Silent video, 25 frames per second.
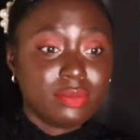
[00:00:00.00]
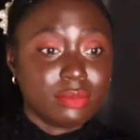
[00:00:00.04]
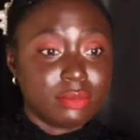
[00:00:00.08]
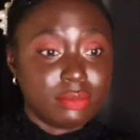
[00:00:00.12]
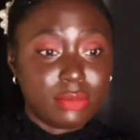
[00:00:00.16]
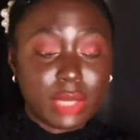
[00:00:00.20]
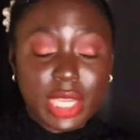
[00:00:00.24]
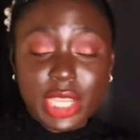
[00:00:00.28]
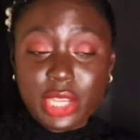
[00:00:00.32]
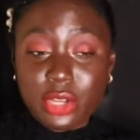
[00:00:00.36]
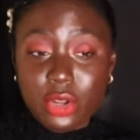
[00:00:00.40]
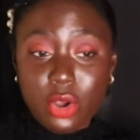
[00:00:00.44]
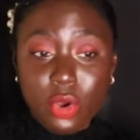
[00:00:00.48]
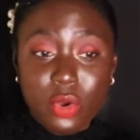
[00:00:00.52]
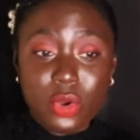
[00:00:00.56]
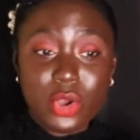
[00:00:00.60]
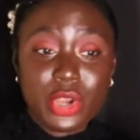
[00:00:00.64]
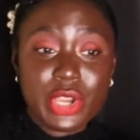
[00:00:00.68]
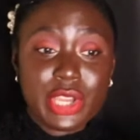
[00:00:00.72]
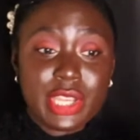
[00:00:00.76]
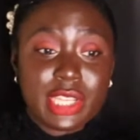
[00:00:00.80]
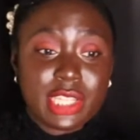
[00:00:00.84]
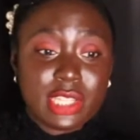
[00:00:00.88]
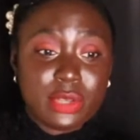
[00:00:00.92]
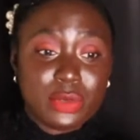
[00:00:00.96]
But, you know,
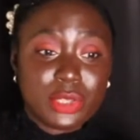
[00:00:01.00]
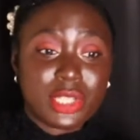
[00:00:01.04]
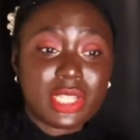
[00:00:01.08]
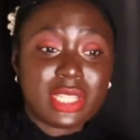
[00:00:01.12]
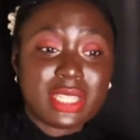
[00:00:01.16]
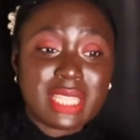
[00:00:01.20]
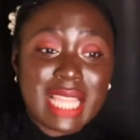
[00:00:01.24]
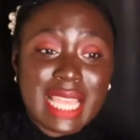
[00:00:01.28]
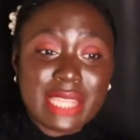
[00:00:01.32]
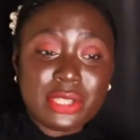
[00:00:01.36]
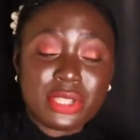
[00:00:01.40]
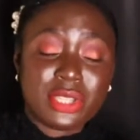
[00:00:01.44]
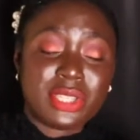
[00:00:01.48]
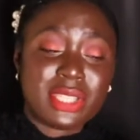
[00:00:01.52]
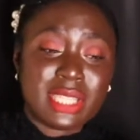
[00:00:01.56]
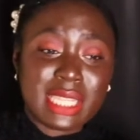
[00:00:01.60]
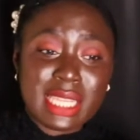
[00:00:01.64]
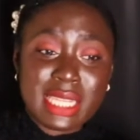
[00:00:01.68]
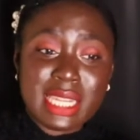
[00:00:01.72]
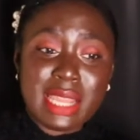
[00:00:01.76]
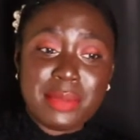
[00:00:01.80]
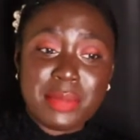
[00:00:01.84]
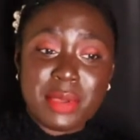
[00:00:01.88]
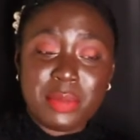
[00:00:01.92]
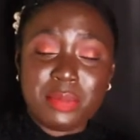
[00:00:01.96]
she would just like to see
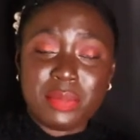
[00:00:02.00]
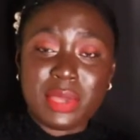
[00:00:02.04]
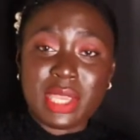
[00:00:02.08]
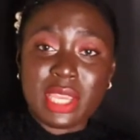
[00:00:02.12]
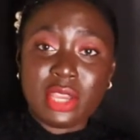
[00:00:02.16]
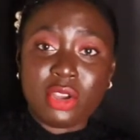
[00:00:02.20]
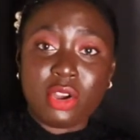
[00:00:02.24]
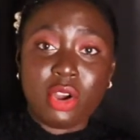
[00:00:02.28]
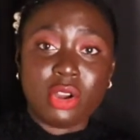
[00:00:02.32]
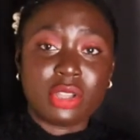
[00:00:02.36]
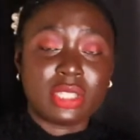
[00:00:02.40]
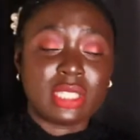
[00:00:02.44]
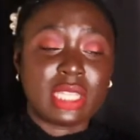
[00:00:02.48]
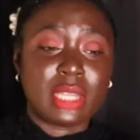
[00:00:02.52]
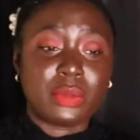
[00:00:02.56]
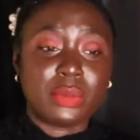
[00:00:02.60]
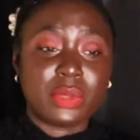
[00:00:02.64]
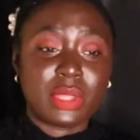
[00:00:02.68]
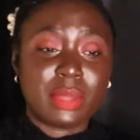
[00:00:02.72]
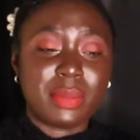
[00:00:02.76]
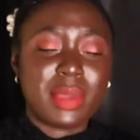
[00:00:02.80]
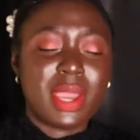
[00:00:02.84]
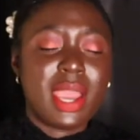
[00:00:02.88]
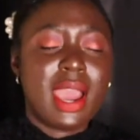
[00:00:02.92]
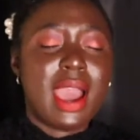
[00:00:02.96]
them and be in contact with
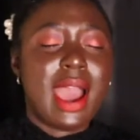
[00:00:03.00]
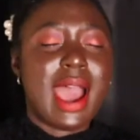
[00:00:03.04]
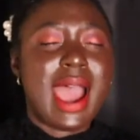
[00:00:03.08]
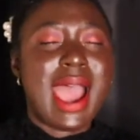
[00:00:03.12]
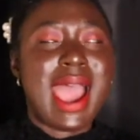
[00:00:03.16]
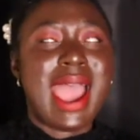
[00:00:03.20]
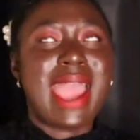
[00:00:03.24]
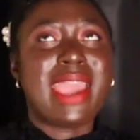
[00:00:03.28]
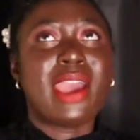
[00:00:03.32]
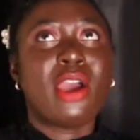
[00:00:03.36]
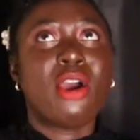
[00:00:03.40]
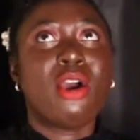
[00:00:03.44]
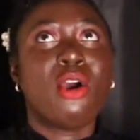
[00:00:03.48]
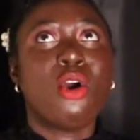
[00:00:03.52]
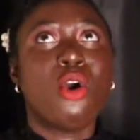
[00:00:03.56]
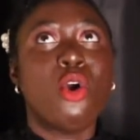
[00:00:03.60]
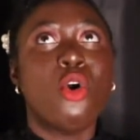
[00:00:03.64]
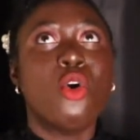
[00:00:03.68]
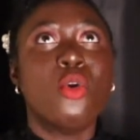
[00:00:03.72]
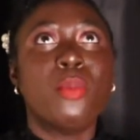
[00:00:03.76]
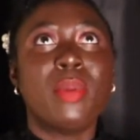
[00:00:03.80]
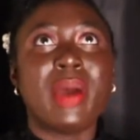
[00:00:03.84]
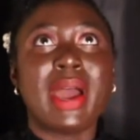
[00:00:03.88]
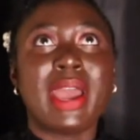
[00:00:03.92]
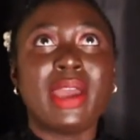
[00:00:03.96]
them. I
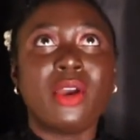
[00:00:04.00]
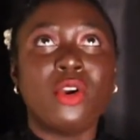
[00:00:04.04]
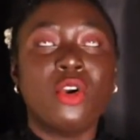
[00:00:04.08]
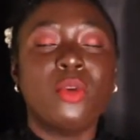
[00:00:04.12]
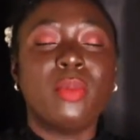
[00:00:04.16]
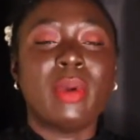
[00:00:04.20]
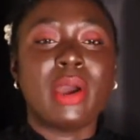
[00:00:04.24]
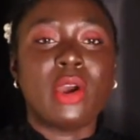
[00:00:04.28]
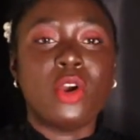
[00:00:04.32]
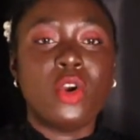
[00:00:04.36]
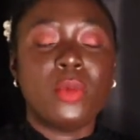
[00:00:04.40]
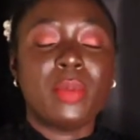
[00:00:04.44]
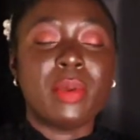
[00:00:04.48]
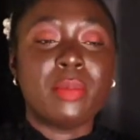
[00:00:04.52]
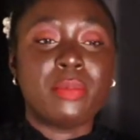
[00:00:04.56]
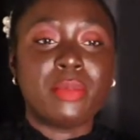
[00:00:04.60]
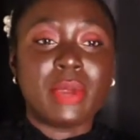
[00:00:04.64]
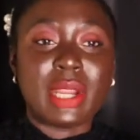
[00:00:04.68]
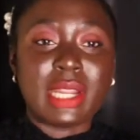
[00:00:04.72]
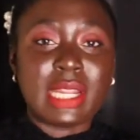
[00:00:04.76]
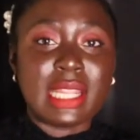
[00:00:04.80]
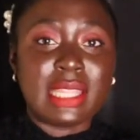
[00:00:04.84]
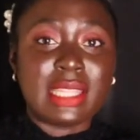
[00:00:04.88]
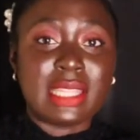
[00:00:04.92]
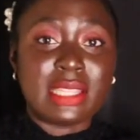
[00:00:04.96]
hope and pray
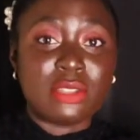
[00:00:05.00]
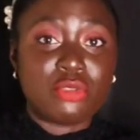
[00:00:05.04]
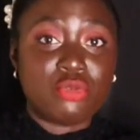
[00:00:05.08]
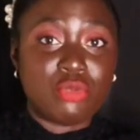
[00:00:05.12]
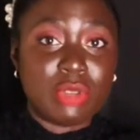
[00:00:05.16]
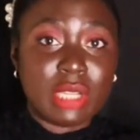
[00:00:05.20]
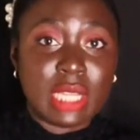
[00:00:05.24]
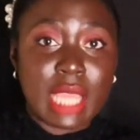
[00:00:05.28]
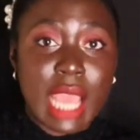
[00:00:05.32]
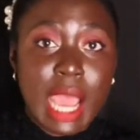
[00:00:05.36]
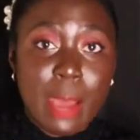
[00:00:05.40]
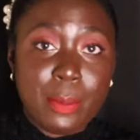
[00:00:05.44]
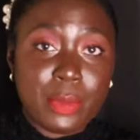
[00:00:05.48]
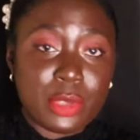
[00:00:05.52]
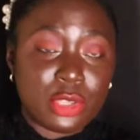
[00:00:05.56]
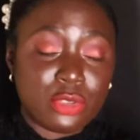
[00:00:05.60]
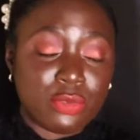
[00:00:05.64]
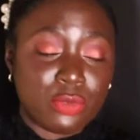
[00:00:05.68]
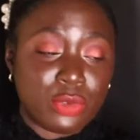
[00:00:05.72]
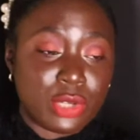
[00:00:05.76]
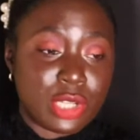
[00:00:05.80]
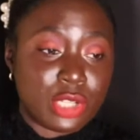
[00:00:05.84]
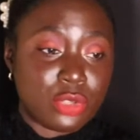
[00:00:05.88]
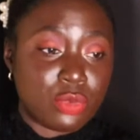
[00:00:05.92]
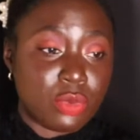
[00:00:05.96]
that this really happens
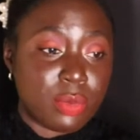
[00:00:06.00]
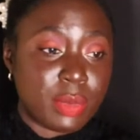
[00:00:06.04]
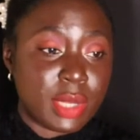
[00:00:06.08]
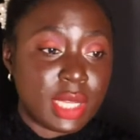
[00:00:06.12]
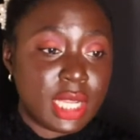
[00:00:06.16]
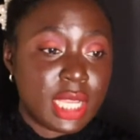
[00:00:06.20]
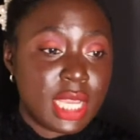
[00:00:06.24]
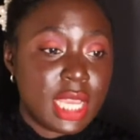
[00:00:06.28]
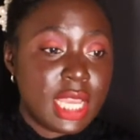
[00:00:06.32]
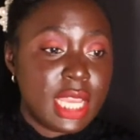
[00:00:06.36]
for this woman.